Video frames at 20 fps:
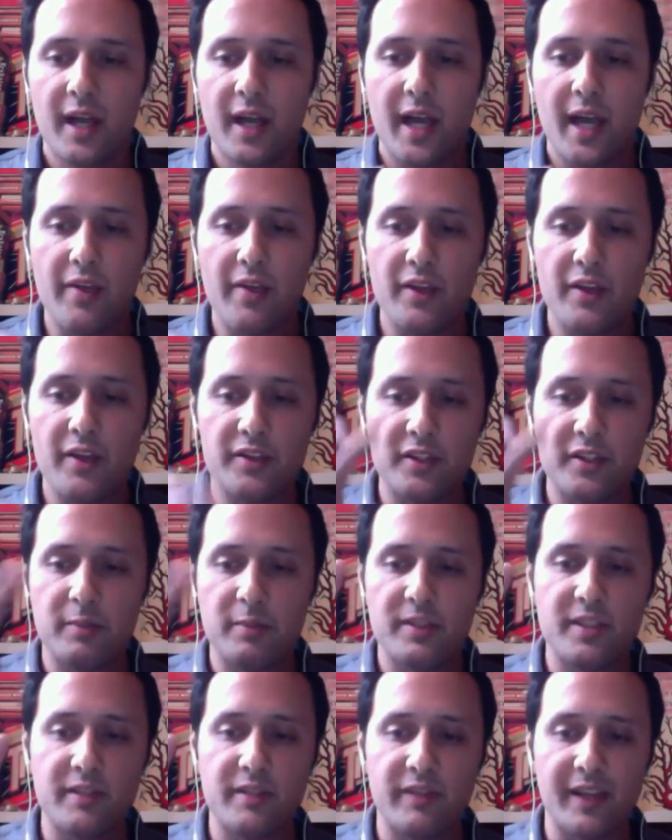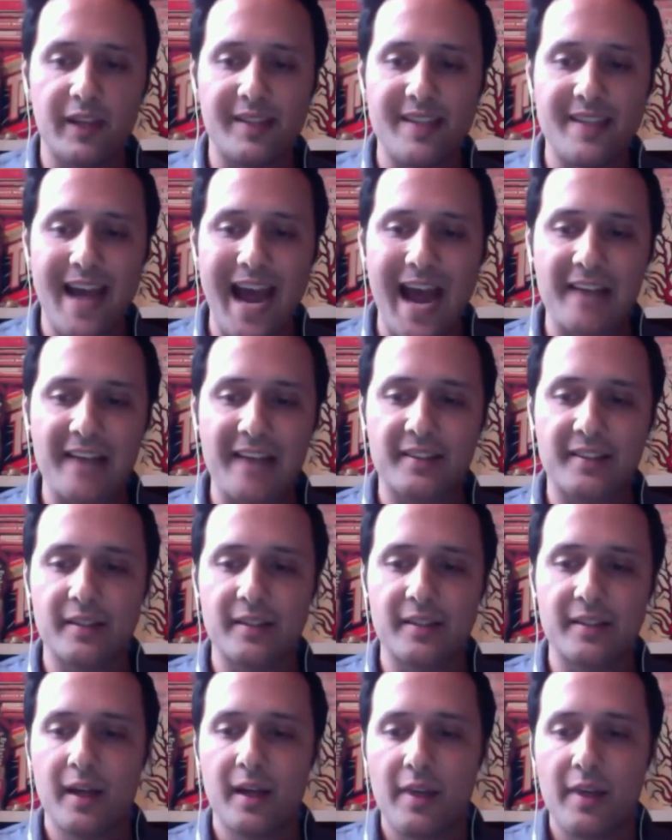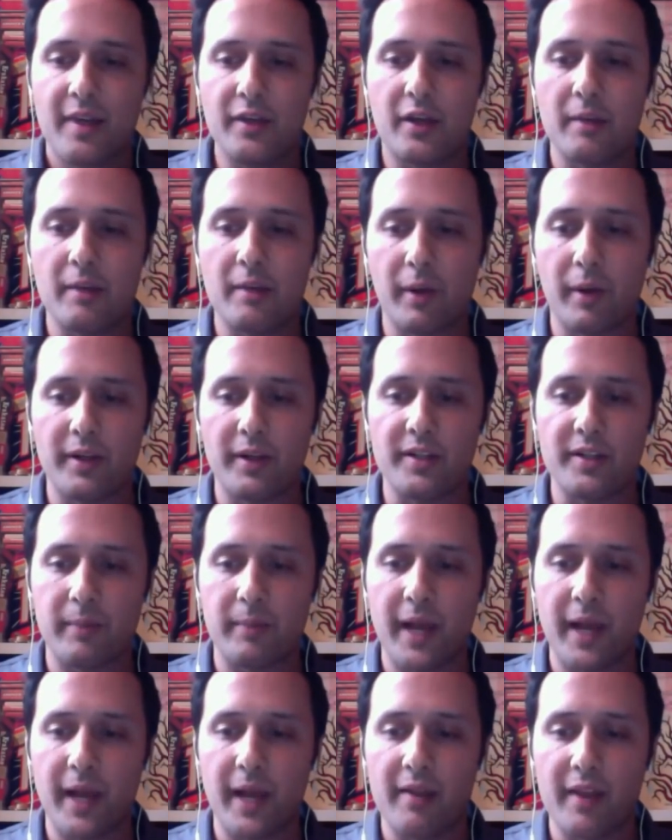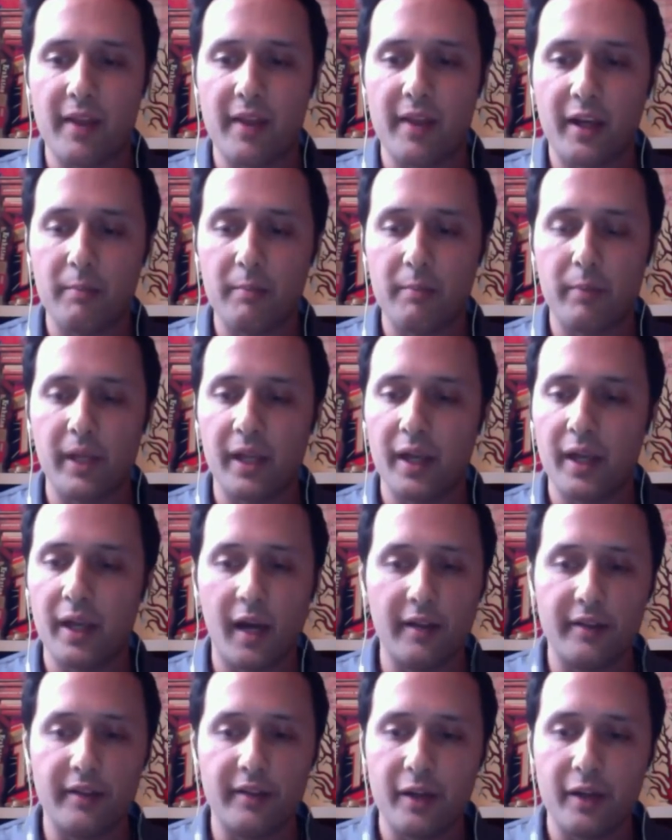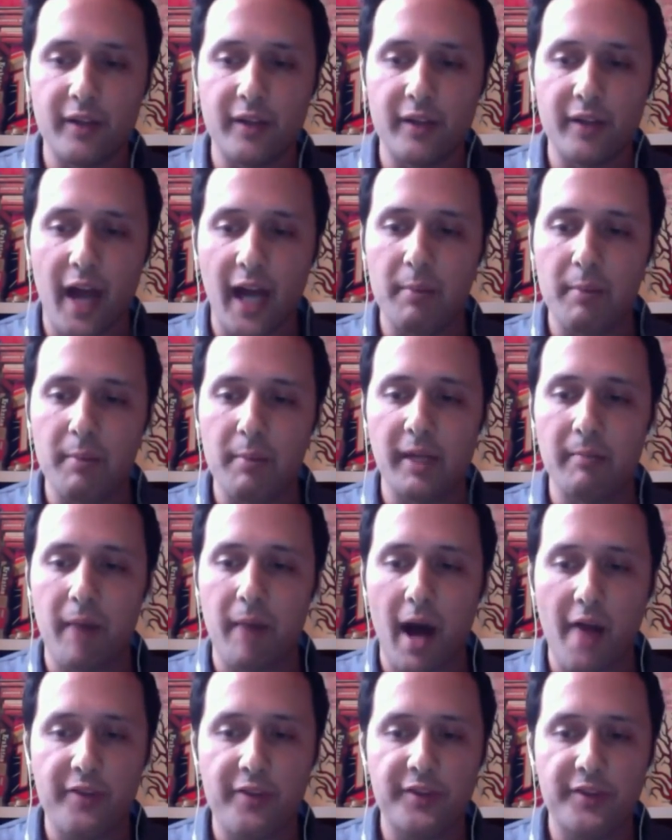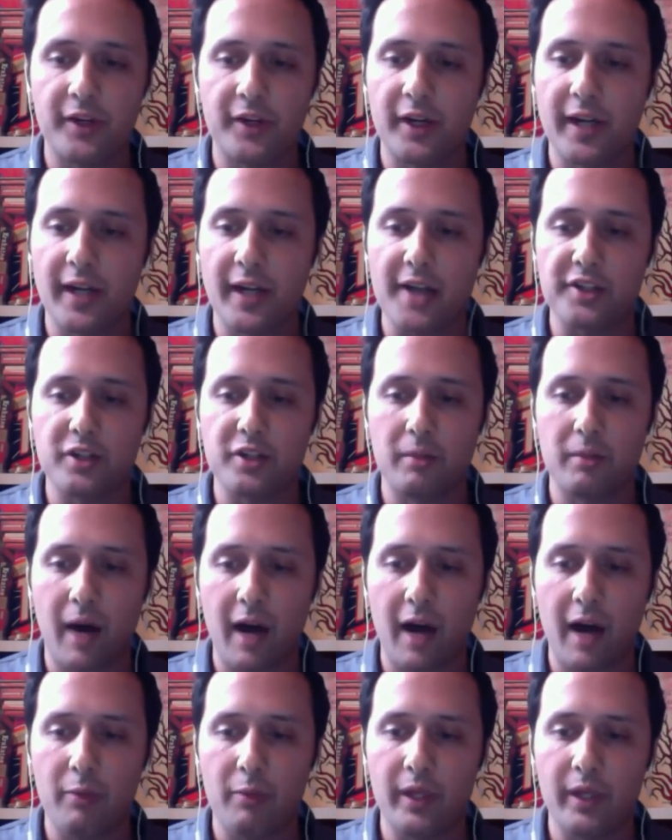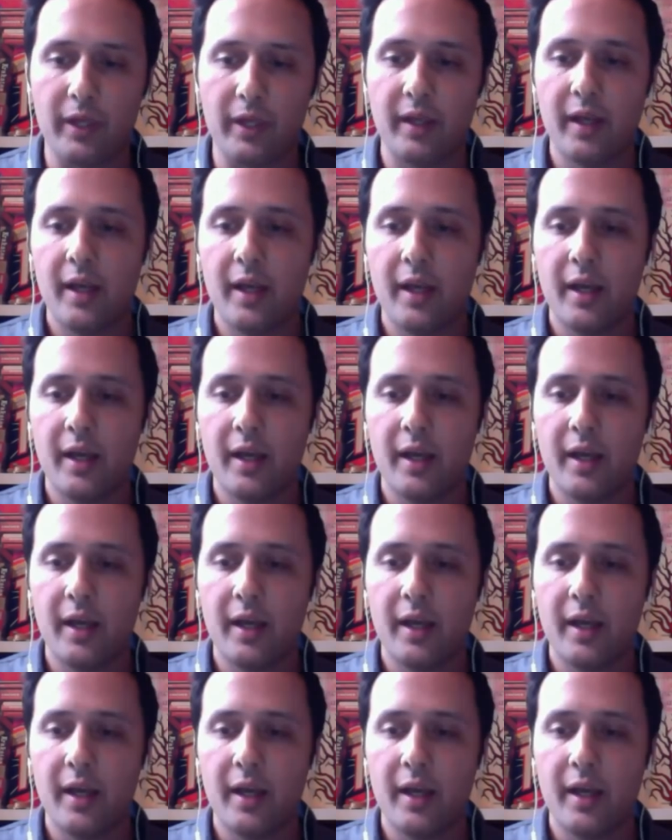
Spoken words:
And these are specific tasks that you can participate in. They could be documenting moths during National Moth Week.